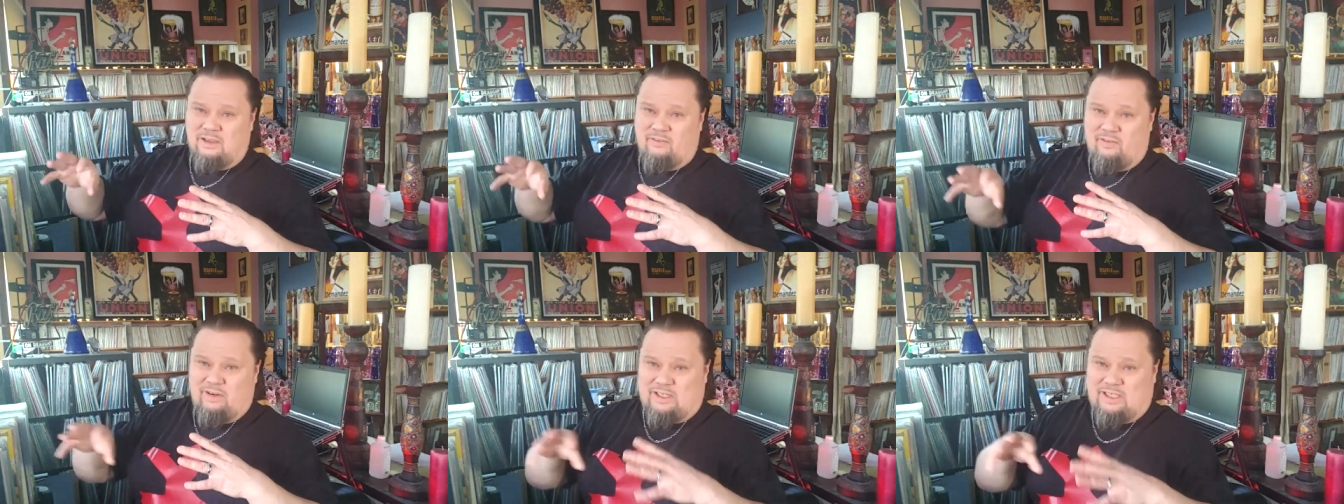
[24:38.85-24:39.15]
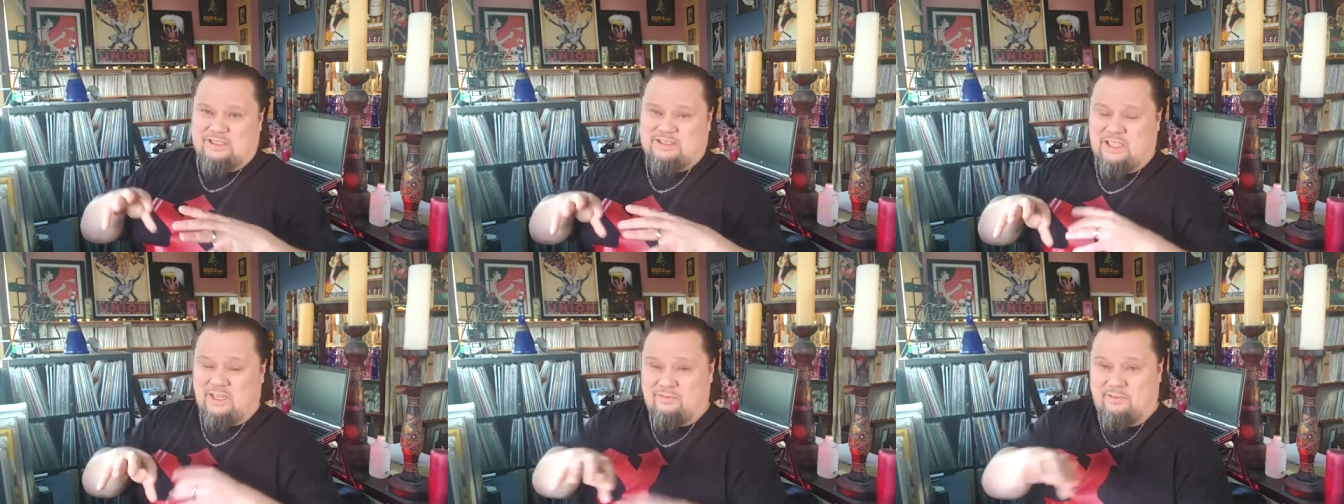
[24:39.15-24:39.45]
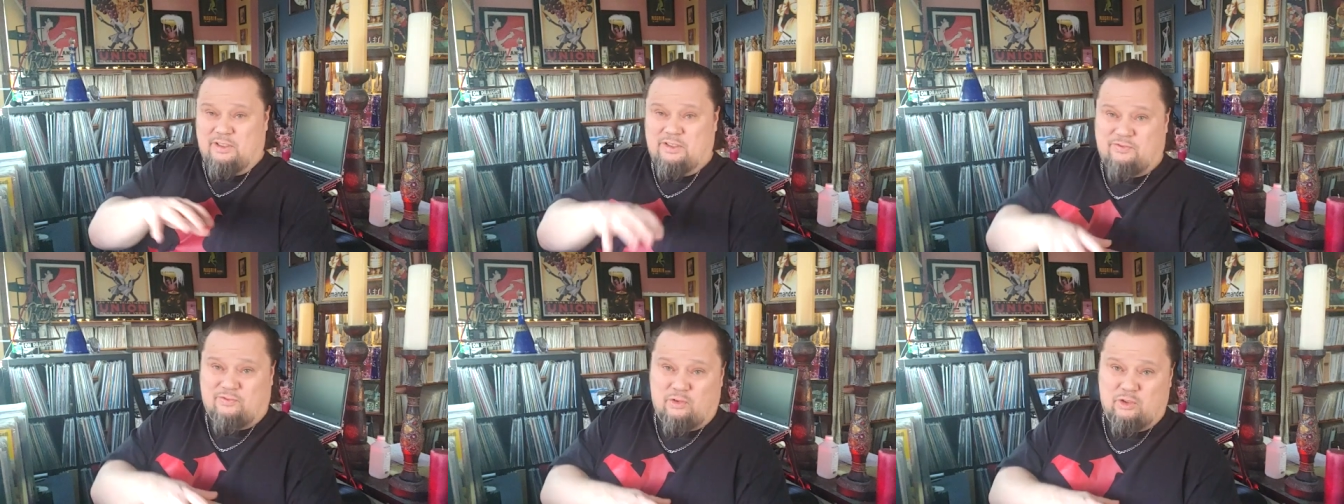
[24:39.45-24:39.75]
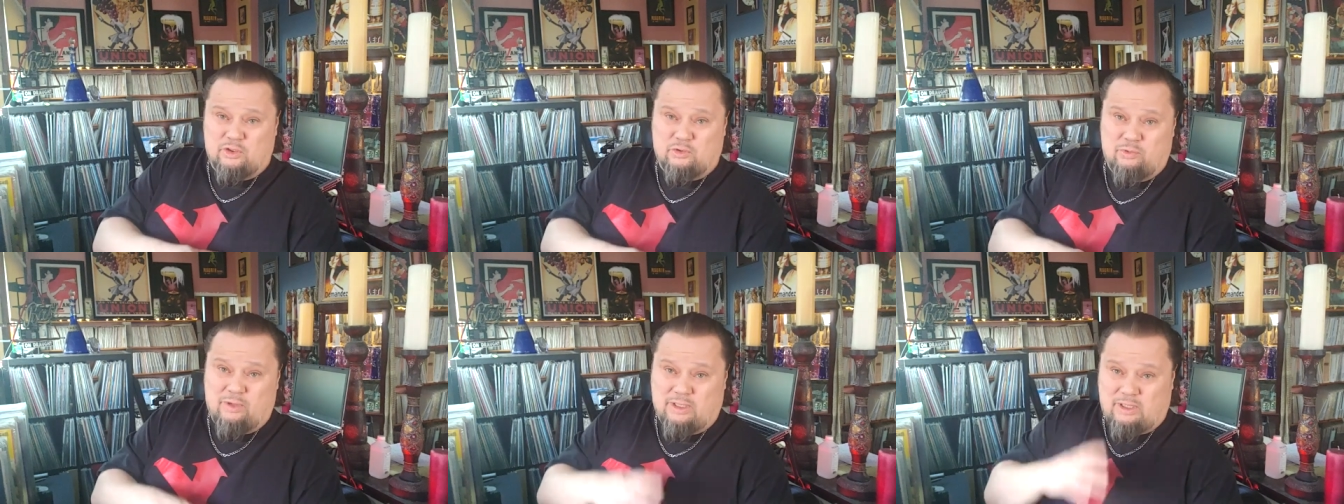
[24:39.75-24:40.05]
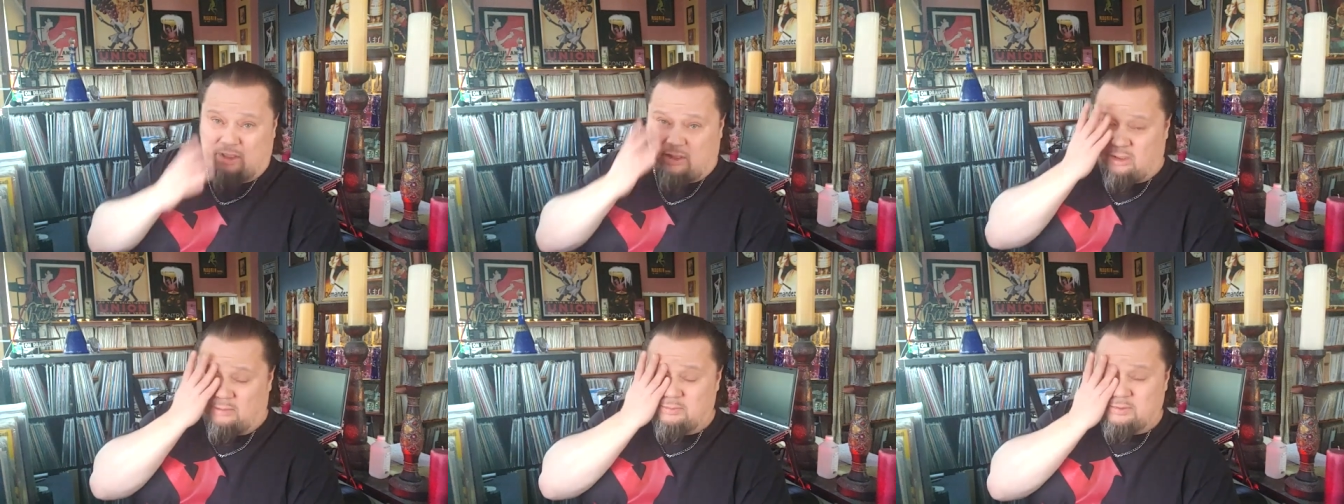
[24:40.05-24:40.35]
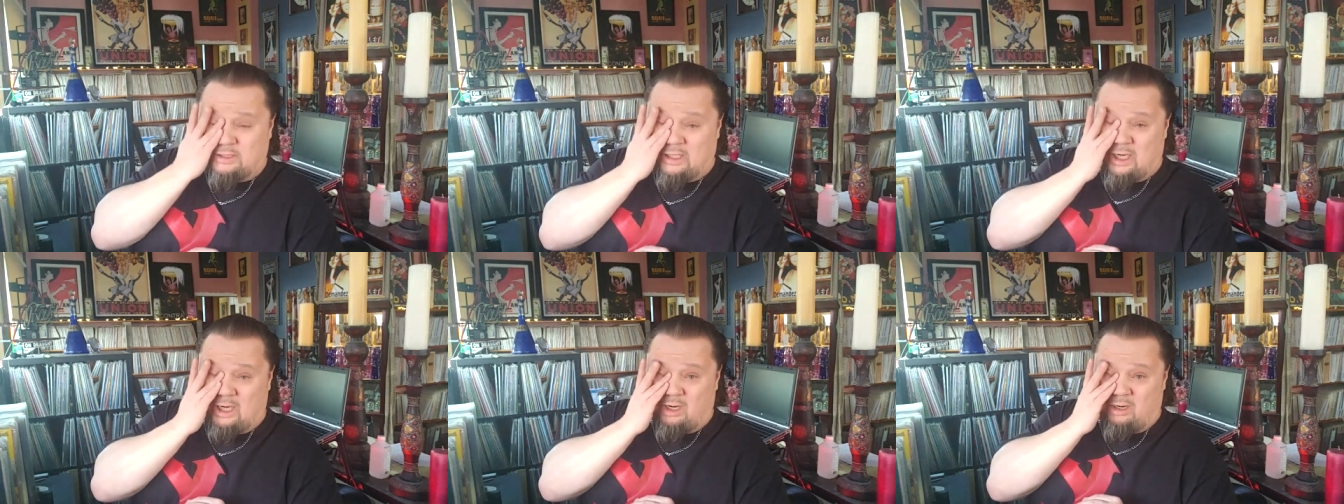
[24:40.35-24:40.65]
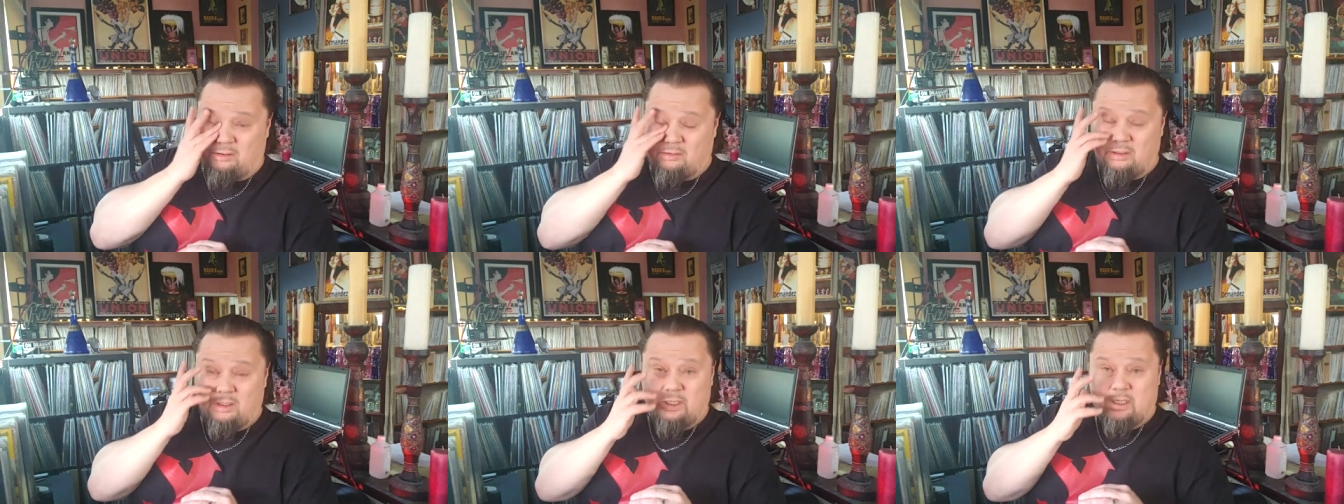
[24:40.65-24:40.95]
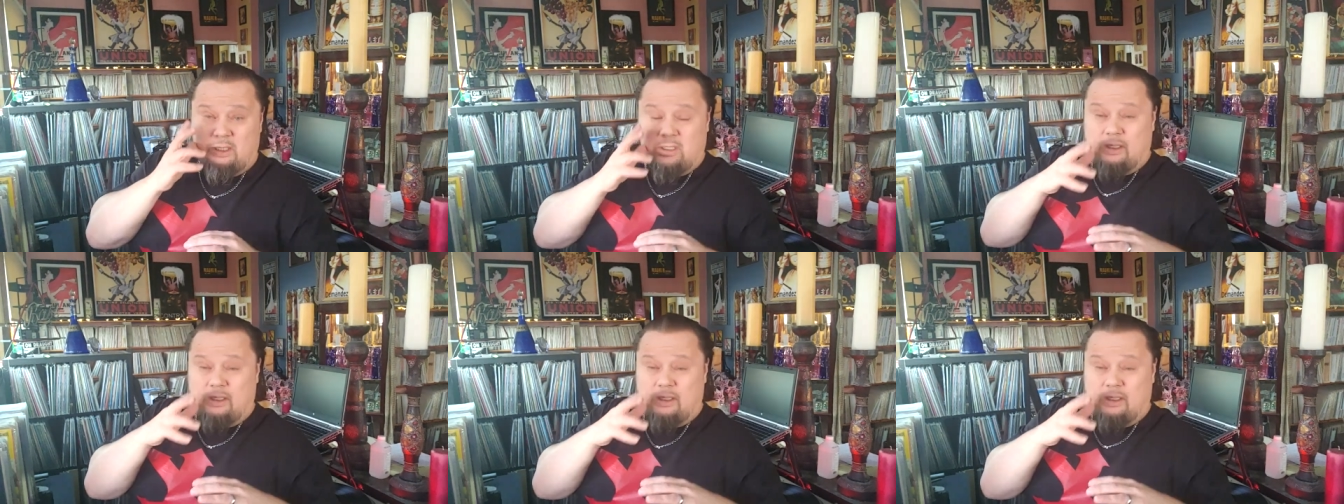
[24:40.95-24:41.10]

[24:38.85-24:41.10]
57. His first record comes out.